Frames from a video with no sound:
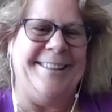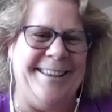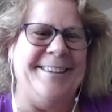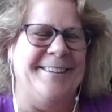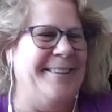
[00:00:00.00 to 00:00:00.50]

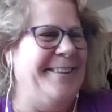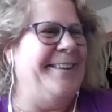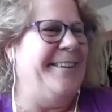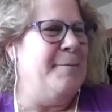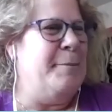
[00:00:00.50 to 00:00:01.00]
Thank you.
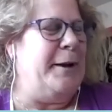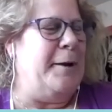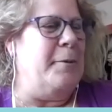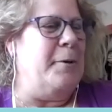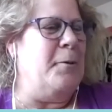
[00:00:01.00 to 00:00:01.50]
But
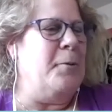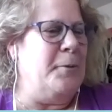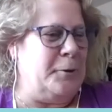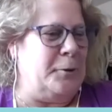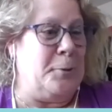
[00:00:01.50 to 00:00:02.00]

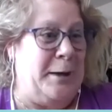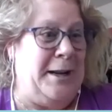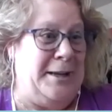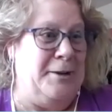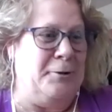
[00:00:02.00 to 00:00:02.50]
so
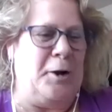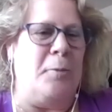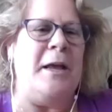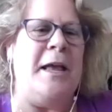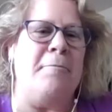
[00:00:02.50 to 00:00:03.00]
29 years ago,
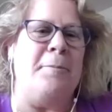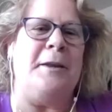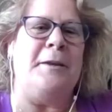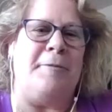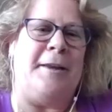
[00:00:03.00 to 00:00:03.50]
we have
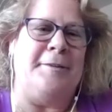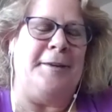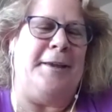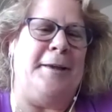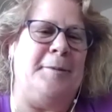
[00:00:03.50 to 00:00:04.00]
been to fantasy
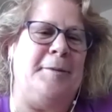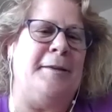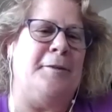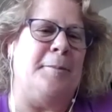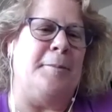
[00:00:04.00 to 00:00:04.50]
camp
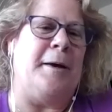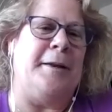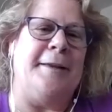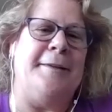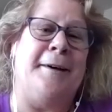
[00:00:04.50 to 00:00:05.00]
since about
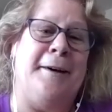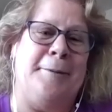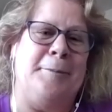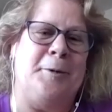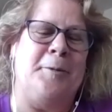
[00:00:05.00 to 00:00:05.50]
9
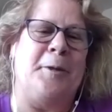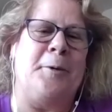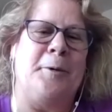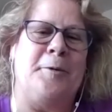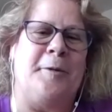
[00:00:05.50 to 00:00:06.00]
times over the
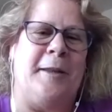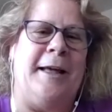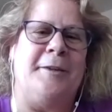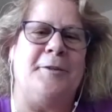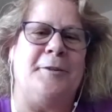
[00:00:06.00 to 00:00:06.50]
course of the
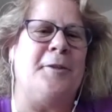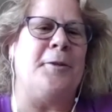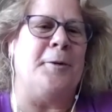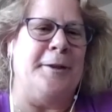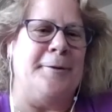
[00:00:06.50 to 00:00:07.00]
last
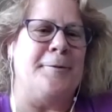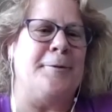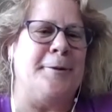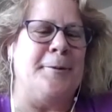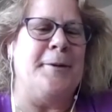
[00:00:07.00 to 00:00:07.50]
30 years.
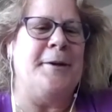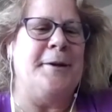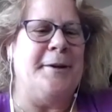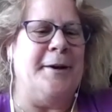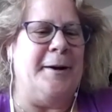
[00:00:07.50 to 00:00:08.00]
So
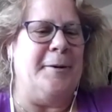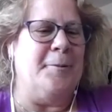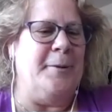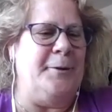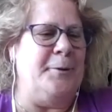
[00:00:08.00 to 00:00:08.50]

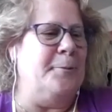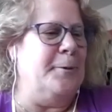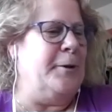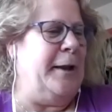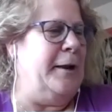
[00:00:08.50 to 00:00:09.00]

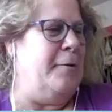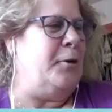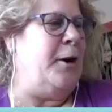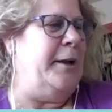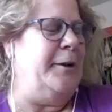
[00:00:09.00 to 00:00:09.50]
we're thinking of
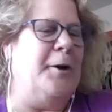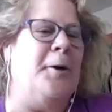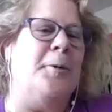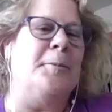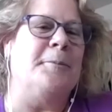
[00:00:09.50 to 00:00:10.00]
trying to
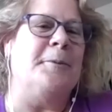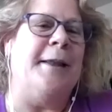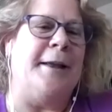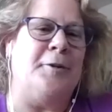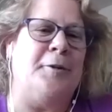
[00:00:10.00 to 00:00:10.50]
go
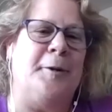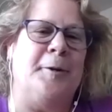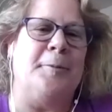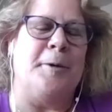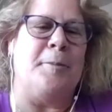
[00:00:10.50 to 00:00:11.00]
next
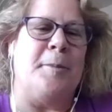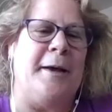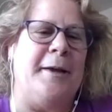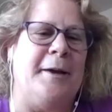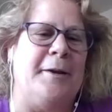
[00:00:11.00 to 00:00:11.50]
year with
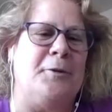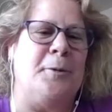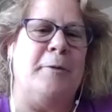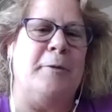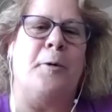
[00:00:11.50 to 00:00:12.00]
my
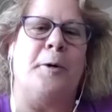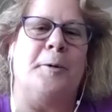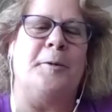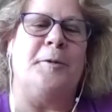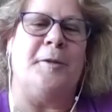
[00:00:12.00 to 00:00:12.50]

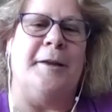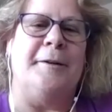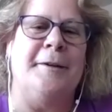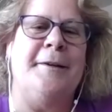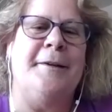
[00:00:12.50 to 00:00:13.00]
24-year-old
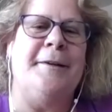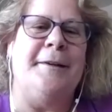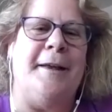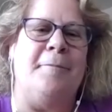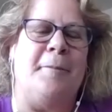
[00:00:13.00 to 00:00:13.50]
son
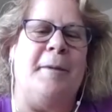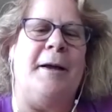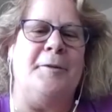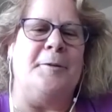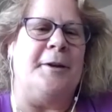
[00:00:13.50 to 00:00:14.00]
and my
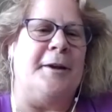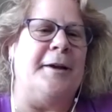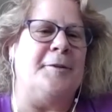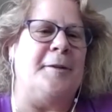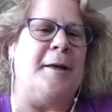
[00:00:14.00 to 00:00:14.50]
husband and
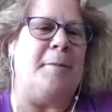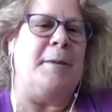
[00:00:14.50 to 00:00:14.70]
I. So that might.